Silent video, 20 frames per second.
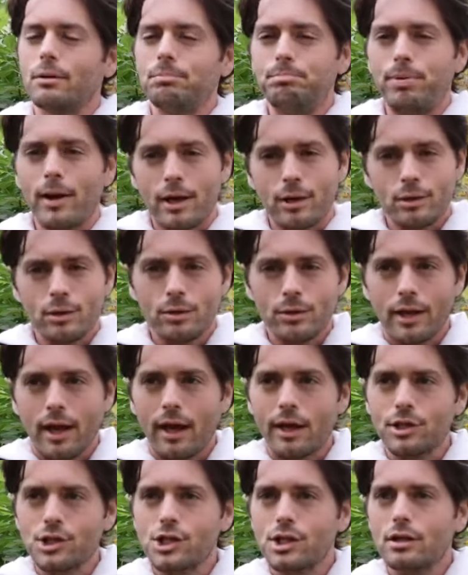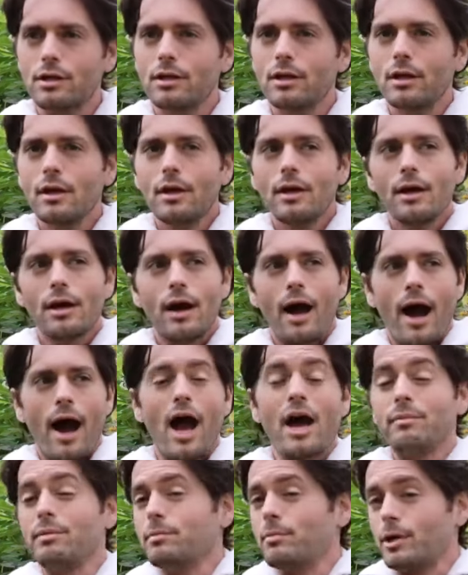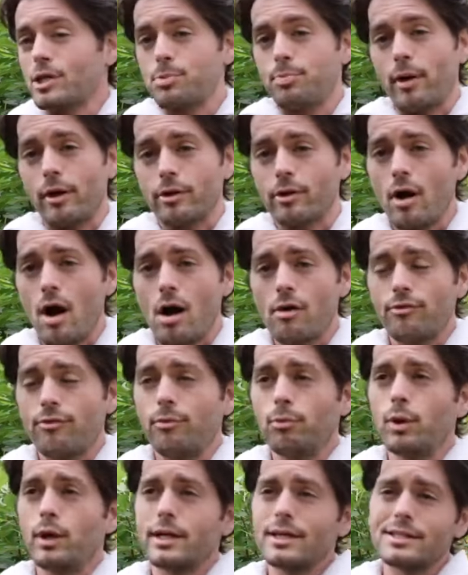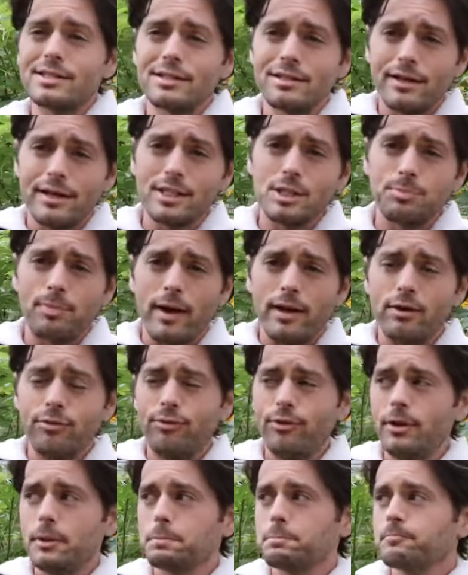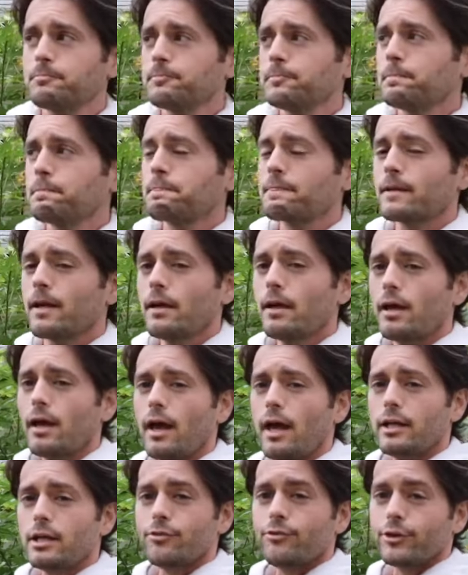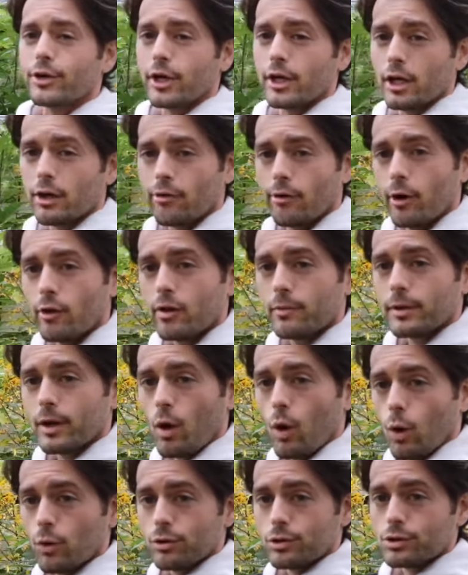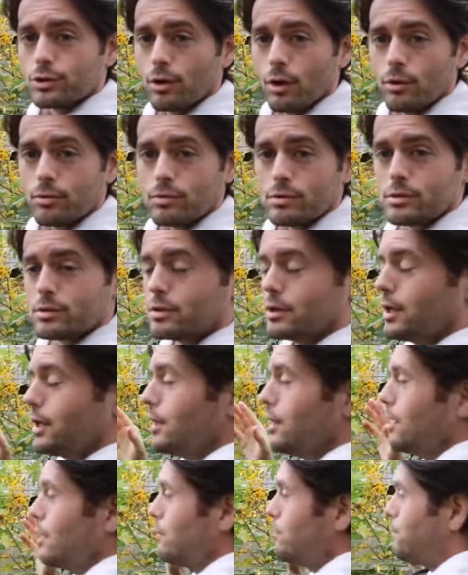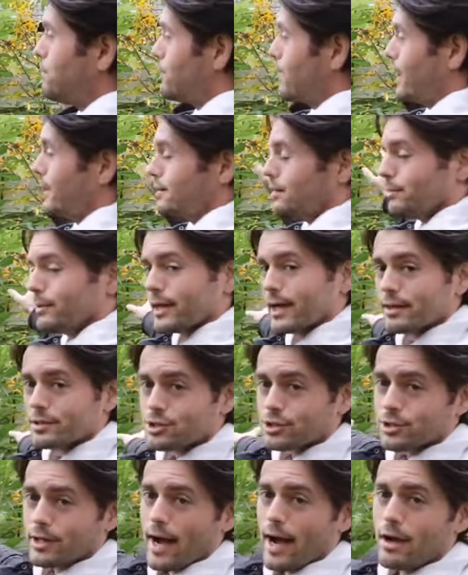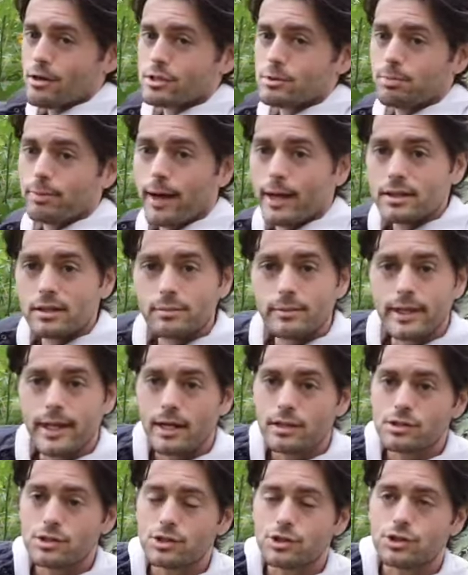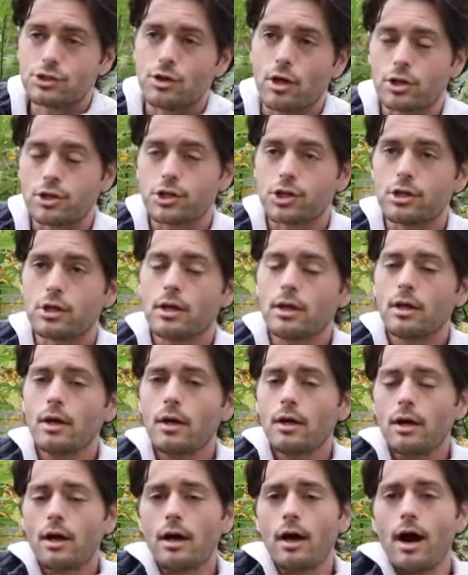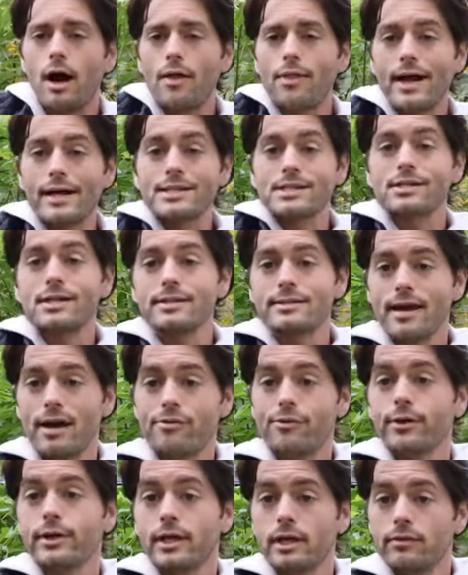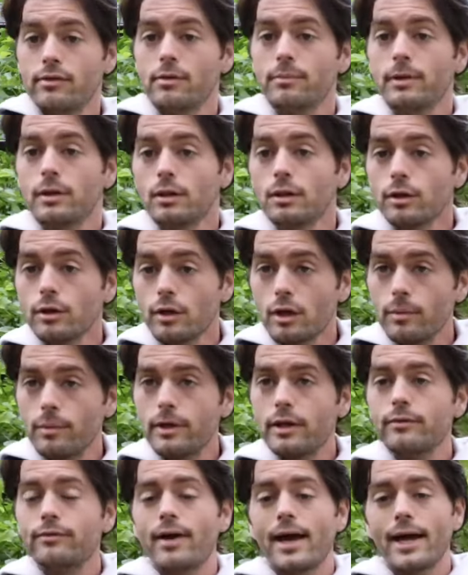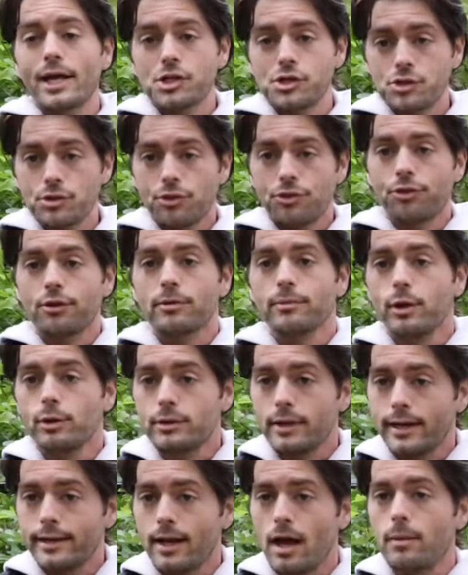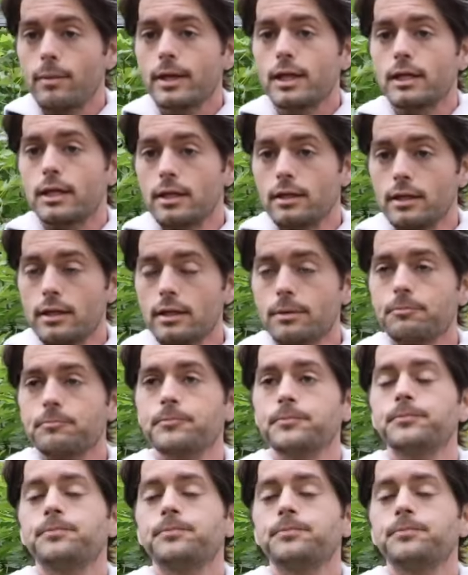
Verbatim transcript: a better location, I'd be much better off. What is a nice benefit, and if you're gonna grow them in colder zones, plant them against your house, plant them against the structure. Uh, that's gonna definitely give them a little bit of extra thermodynamic heating